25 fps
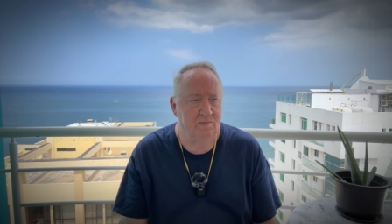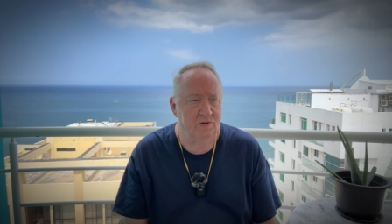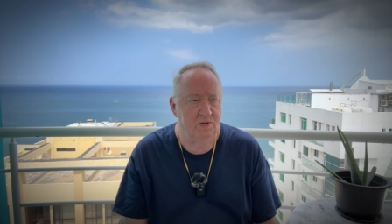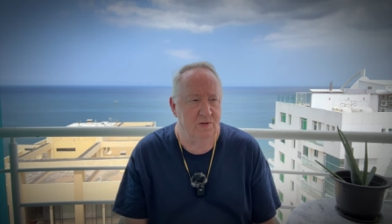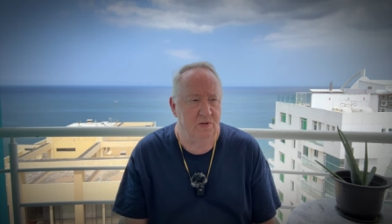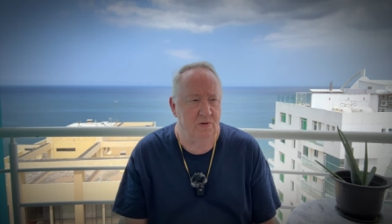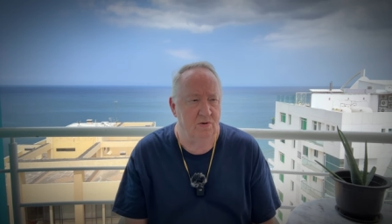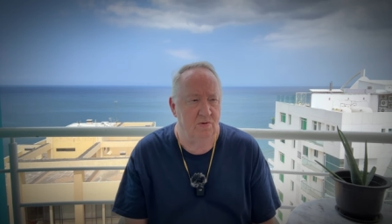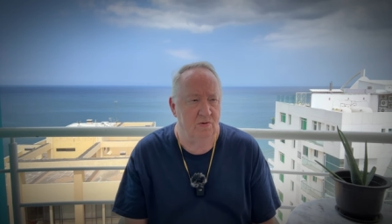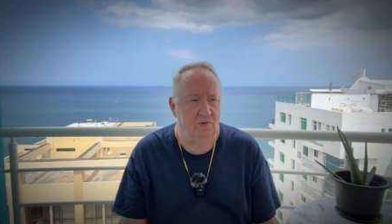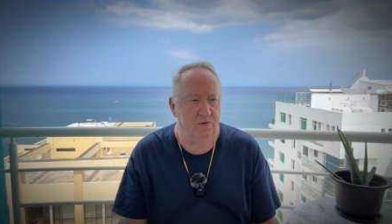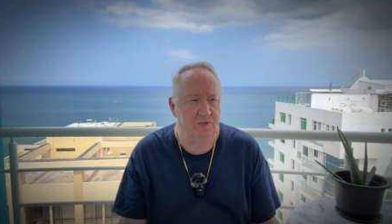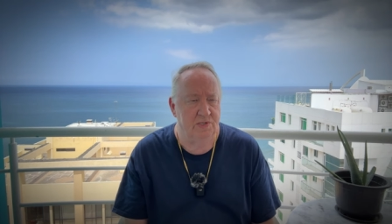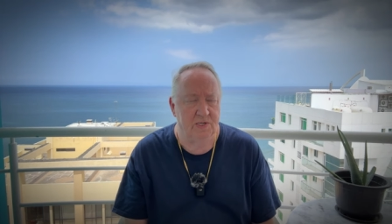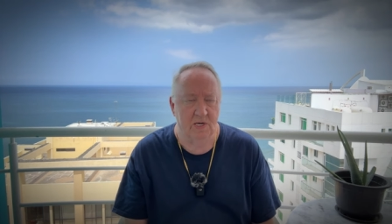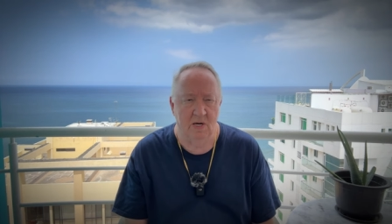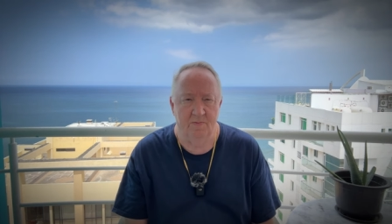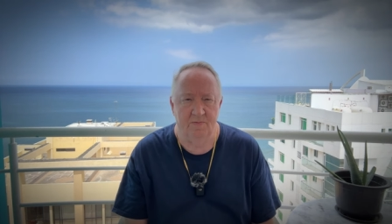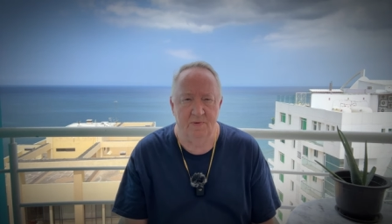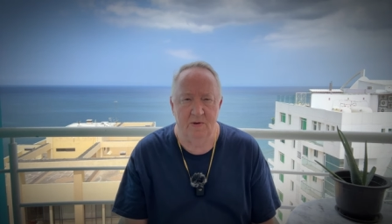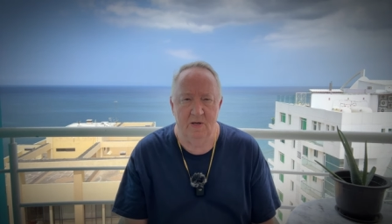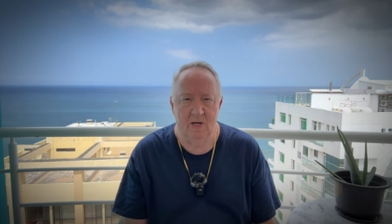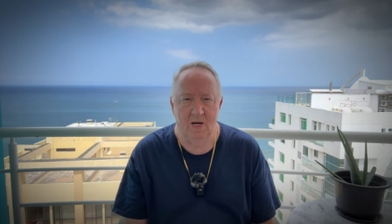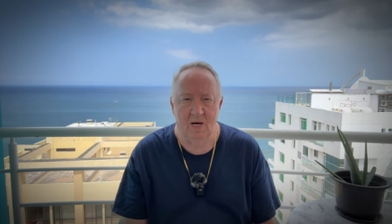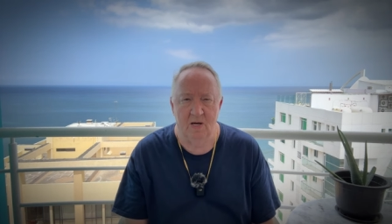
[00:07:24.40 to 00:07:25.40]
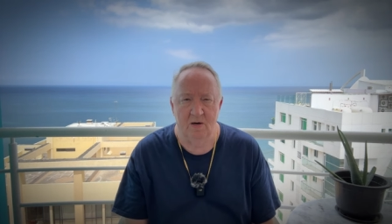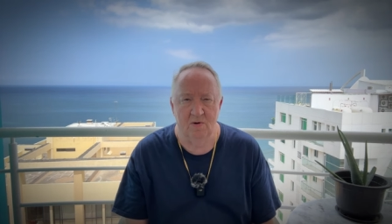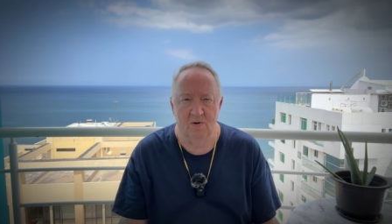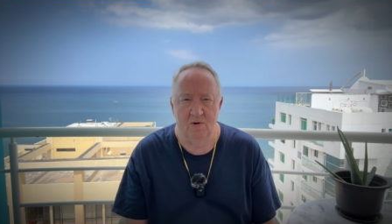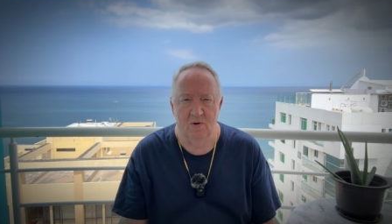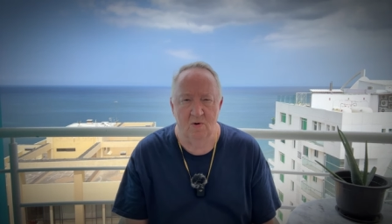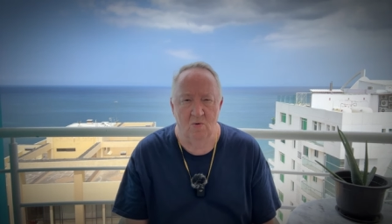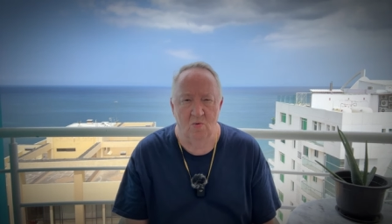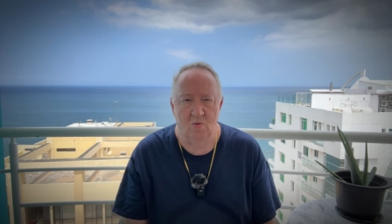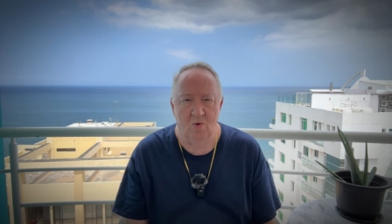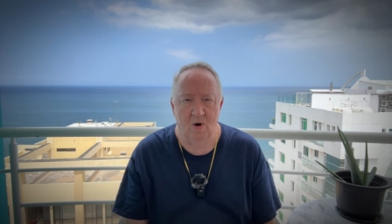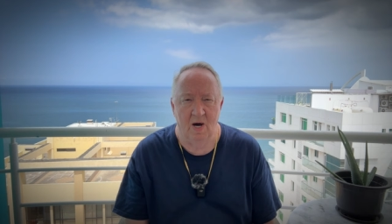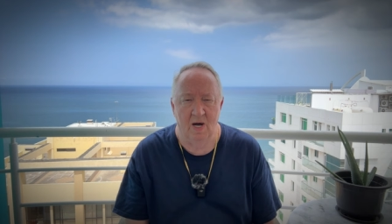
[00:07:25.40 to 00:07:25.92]
do something, I don't
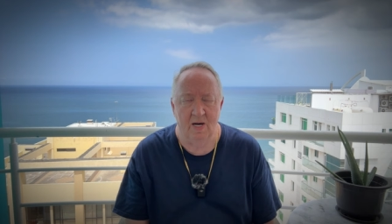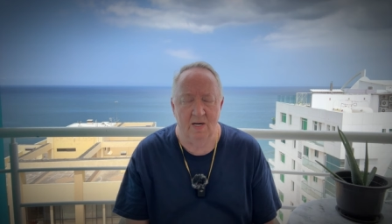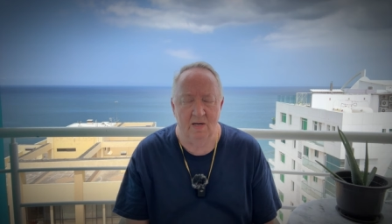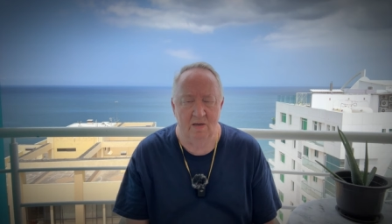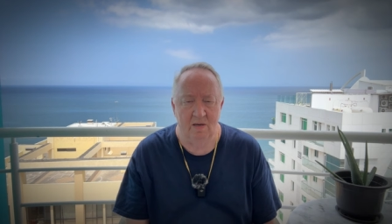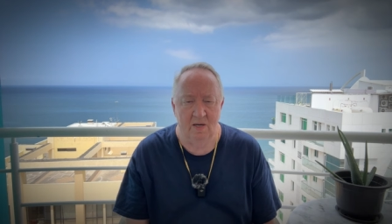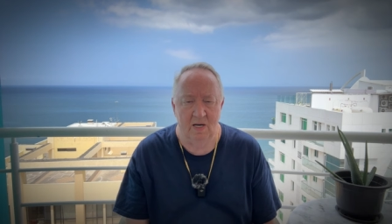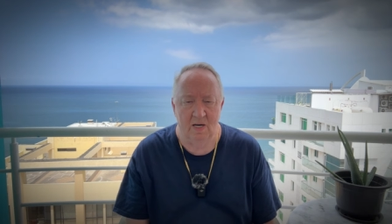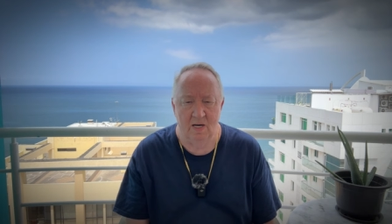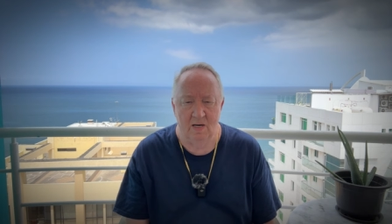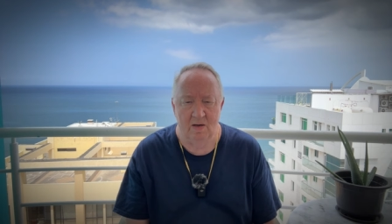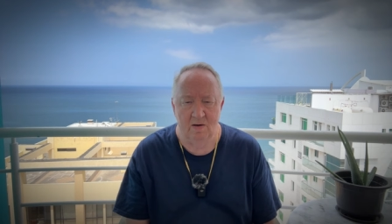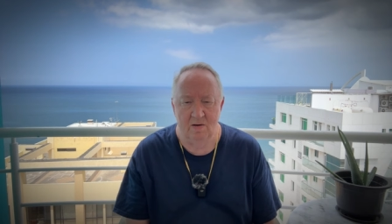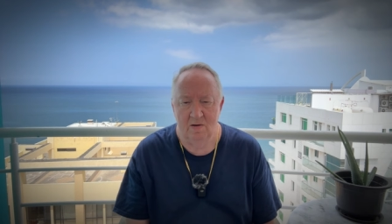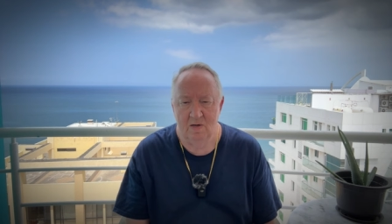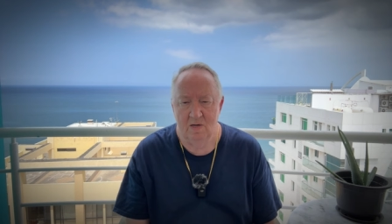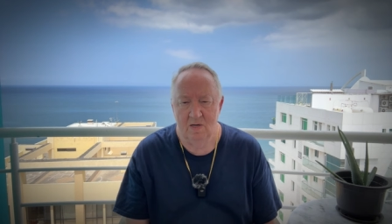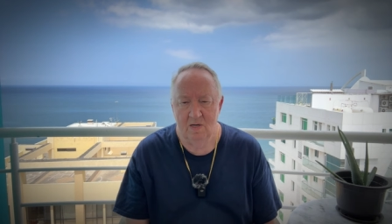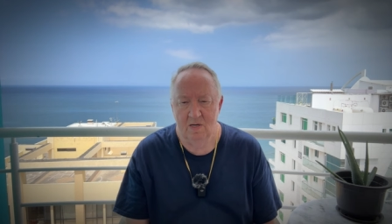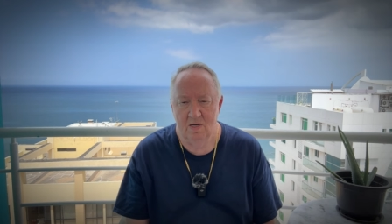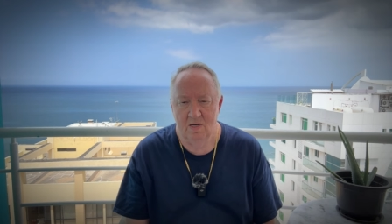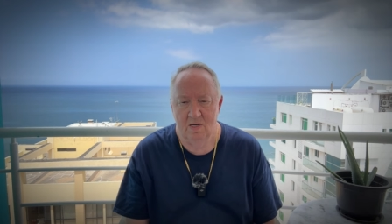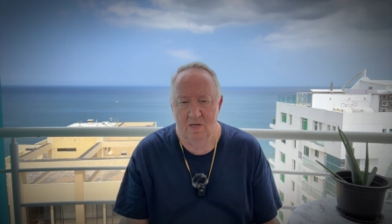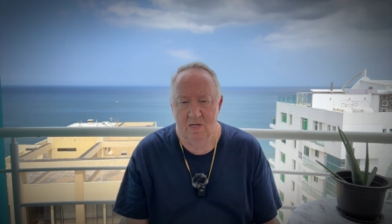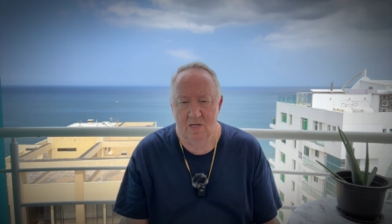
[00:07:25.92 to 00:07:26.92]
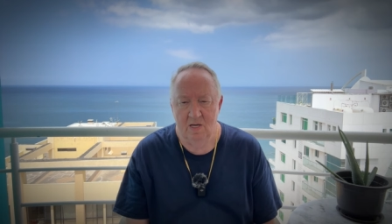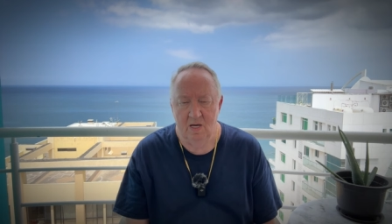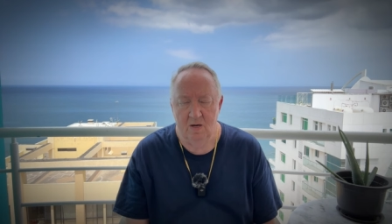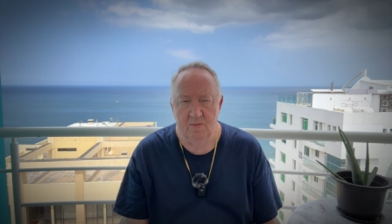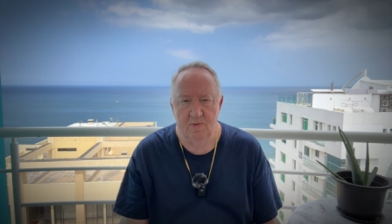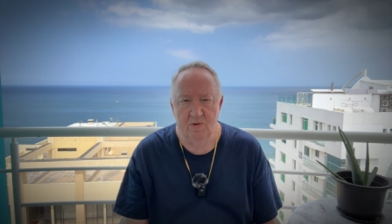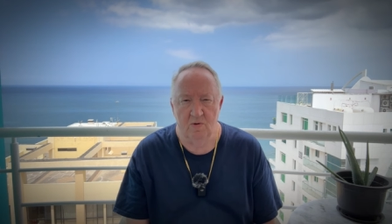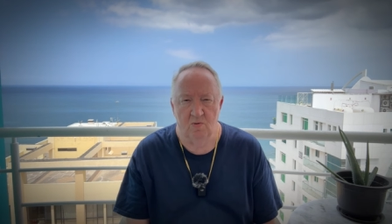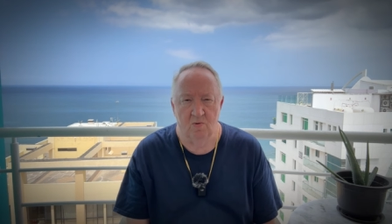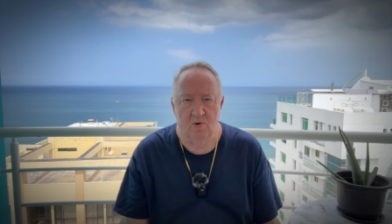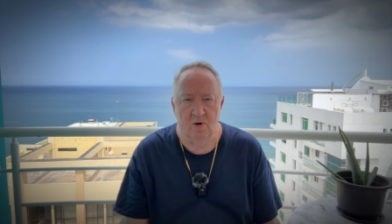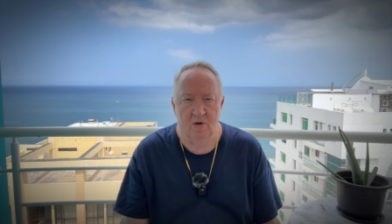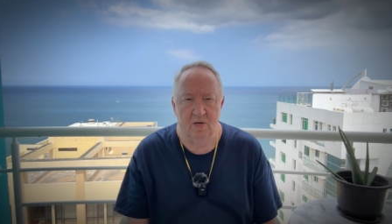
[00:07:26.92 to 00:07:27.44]
know what, and it
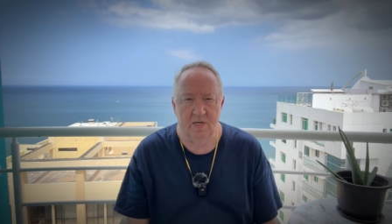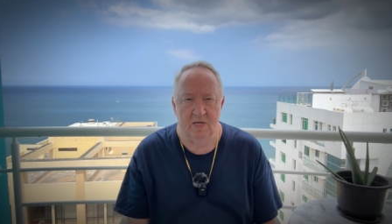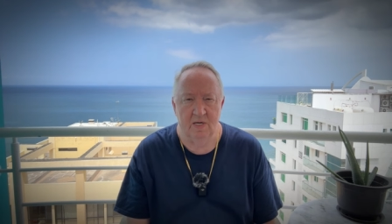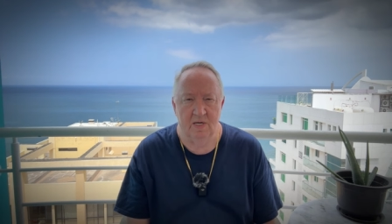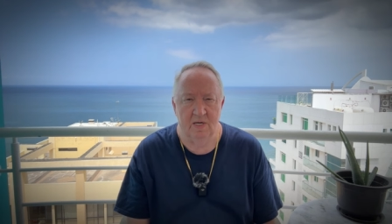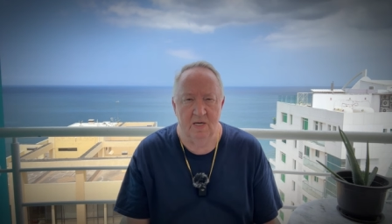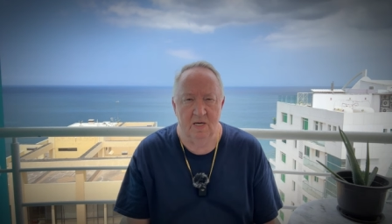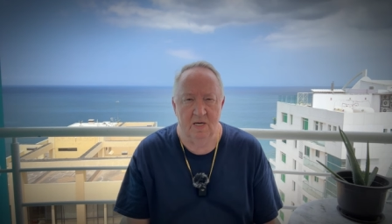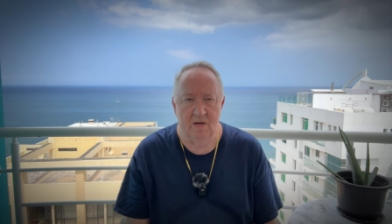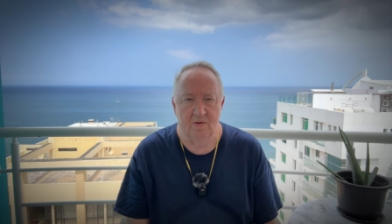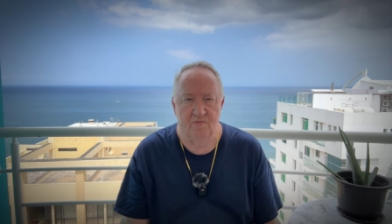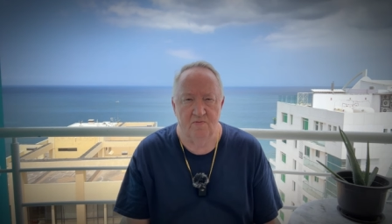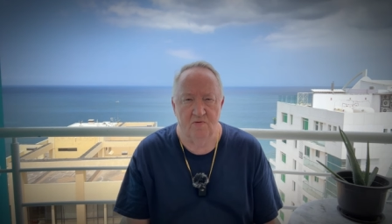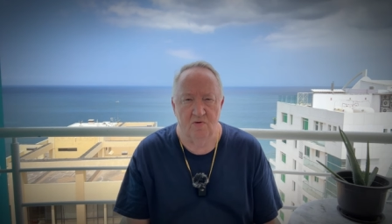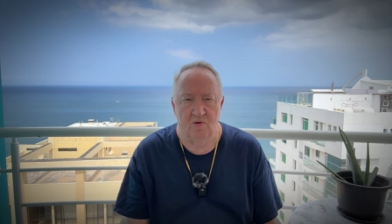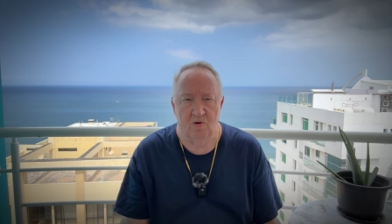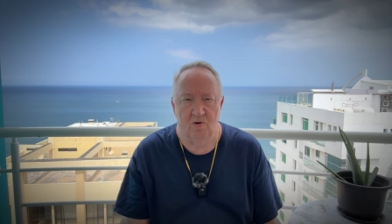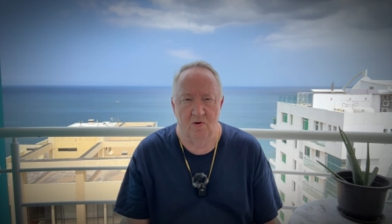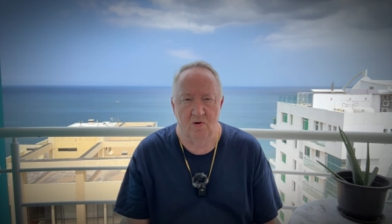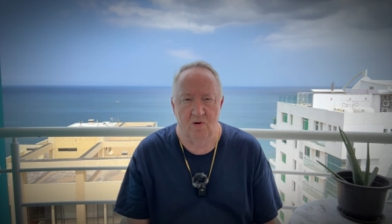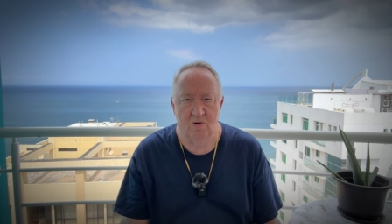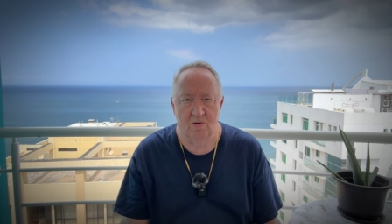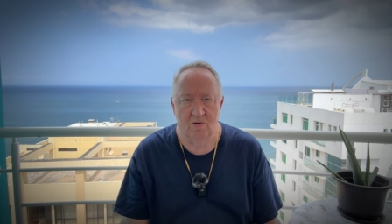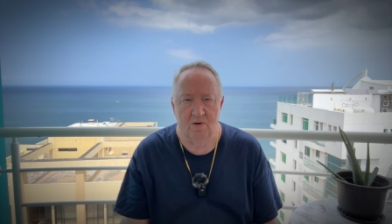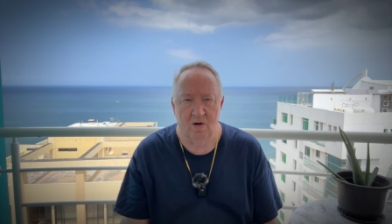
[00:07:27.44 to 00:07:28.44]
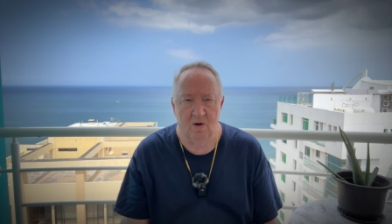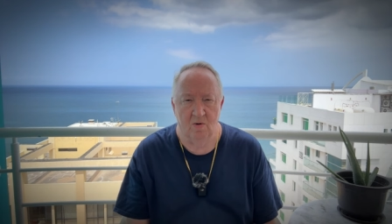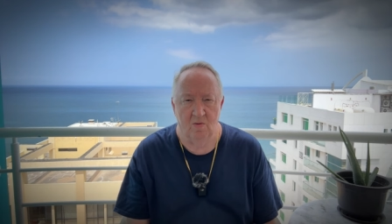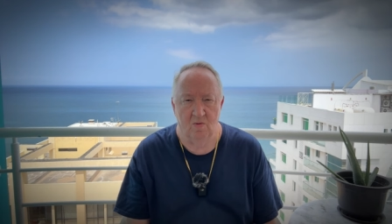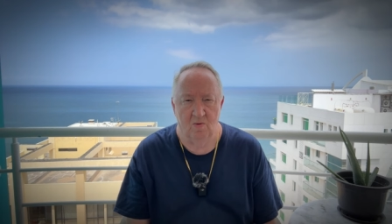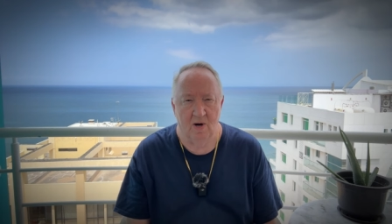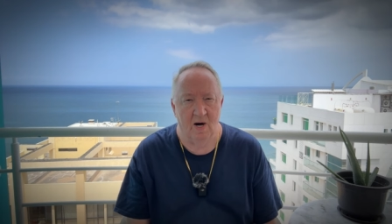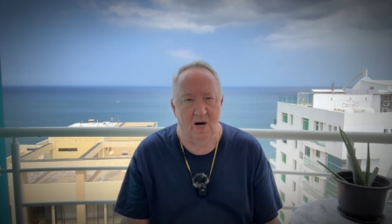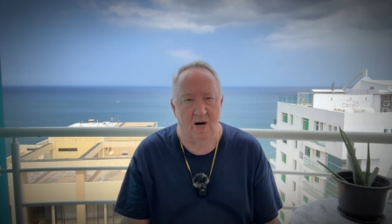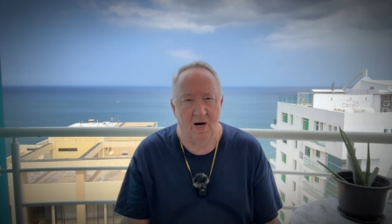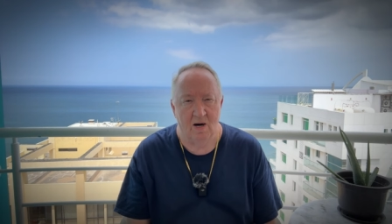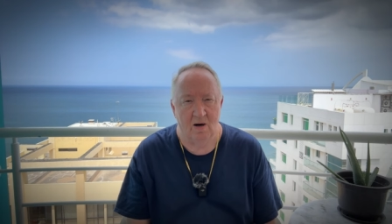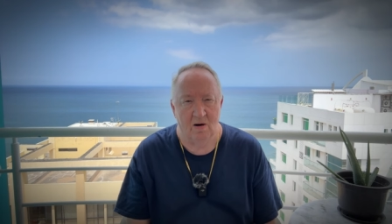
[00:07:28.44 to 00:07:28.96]
would work again for a
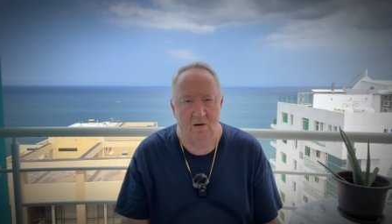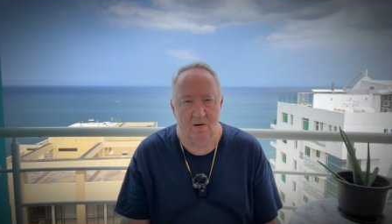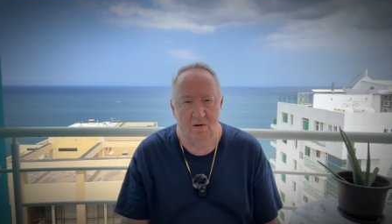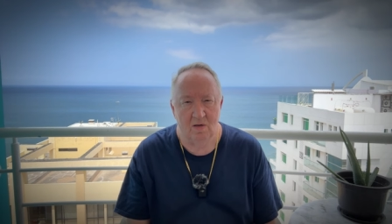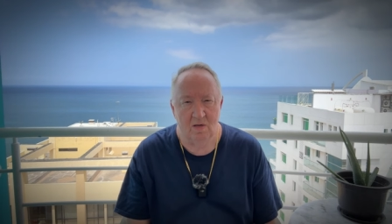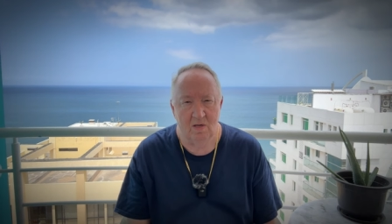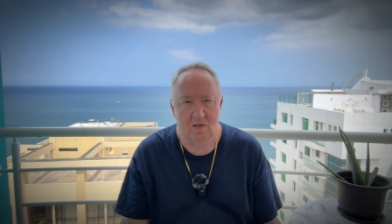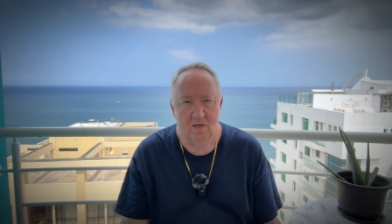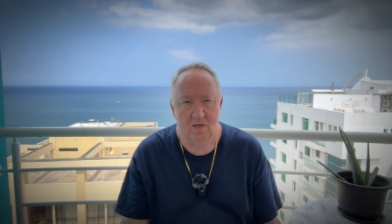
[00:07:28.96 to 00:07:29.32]
while.